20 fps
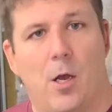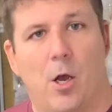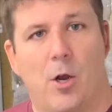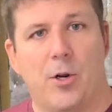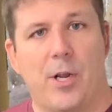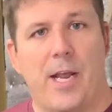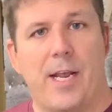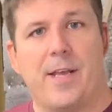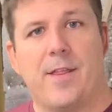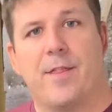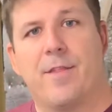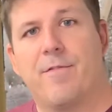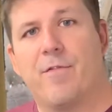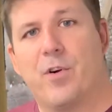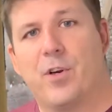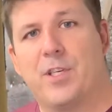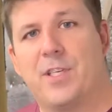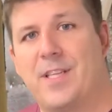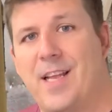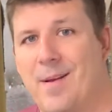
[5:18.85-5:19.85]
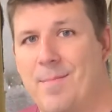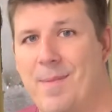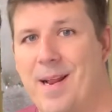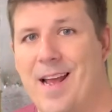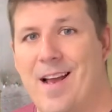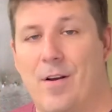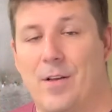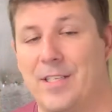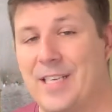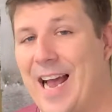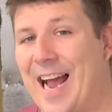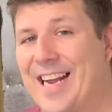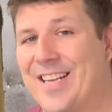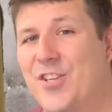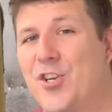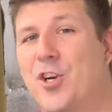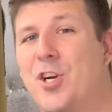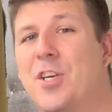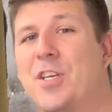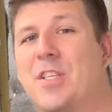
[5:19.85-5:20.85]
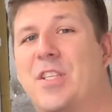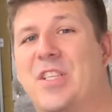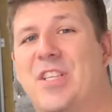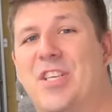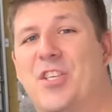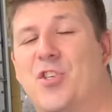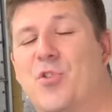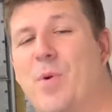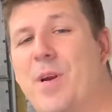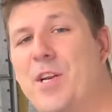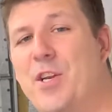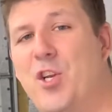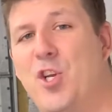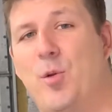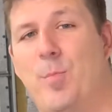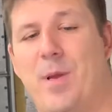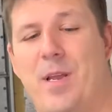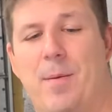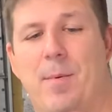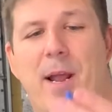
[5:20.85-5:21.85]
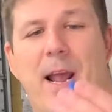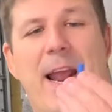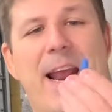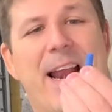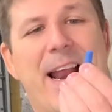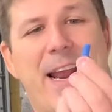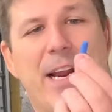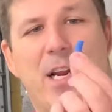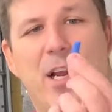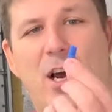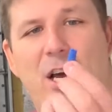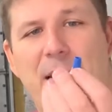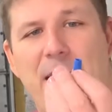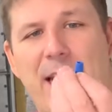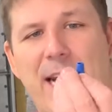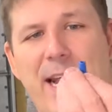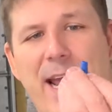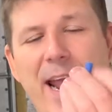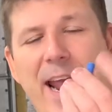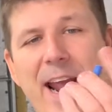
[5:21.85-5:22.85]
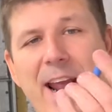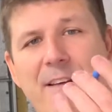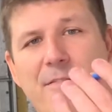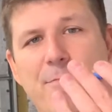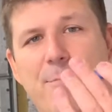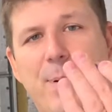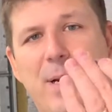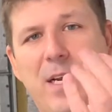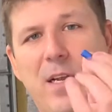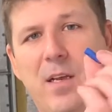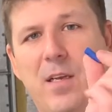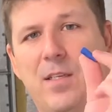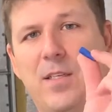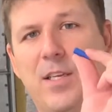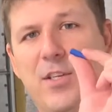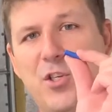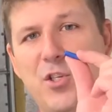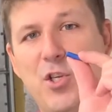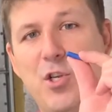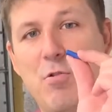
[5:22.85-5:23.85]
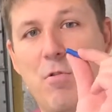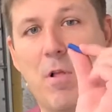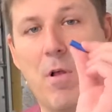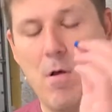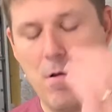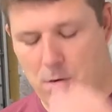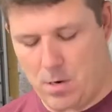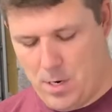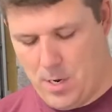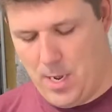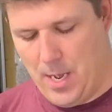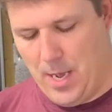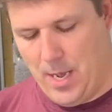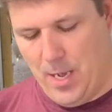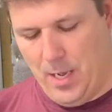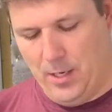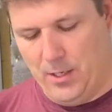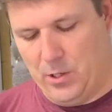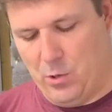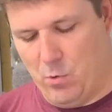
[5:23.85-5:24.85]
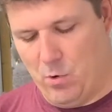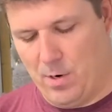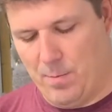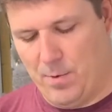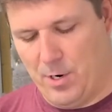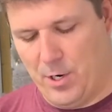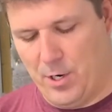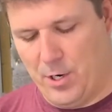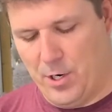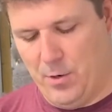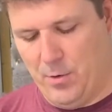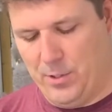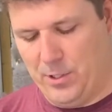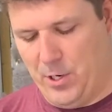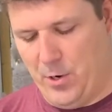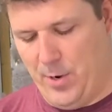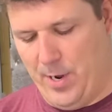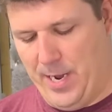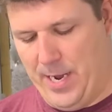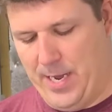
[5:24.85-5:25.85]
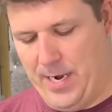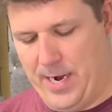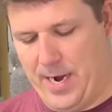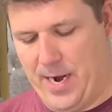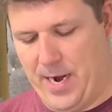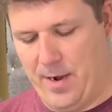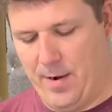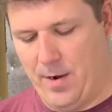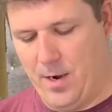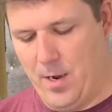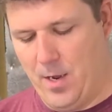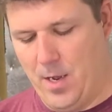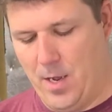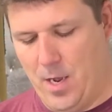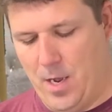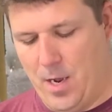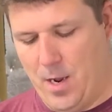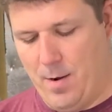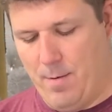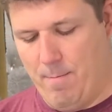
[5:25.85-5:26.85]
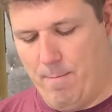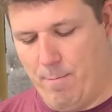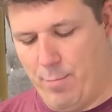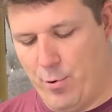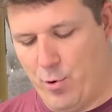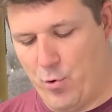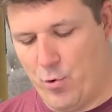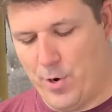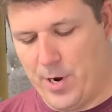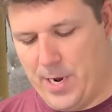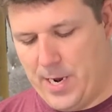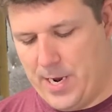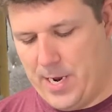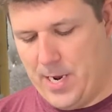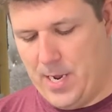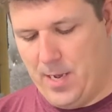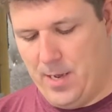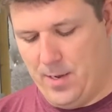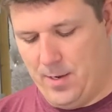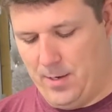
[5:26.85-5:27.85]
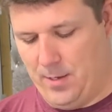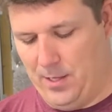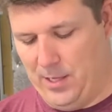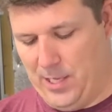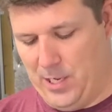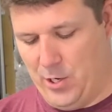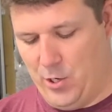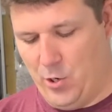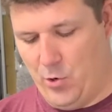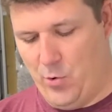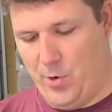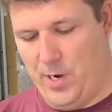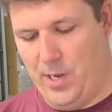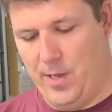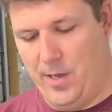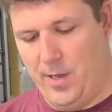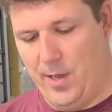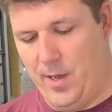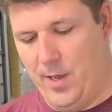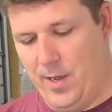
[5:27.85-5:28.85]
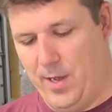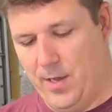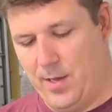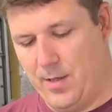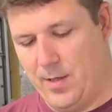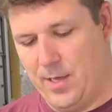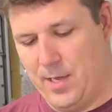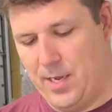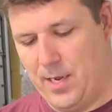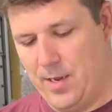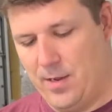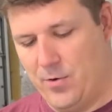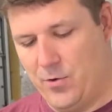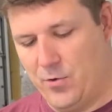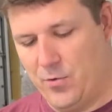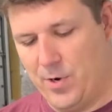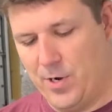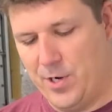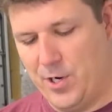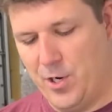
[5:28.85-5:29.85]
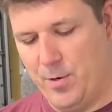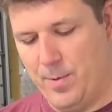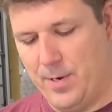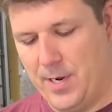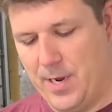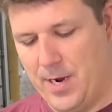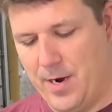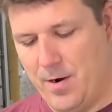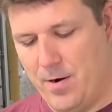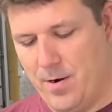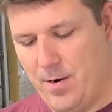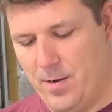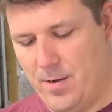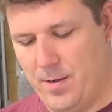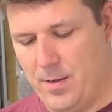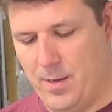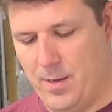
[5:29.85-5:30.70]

Okay, the first step now is I took the shrink tubing and I cut it in half because it's too long. So what I'm gonna do is go ahead and pre-load the shrink tubing here.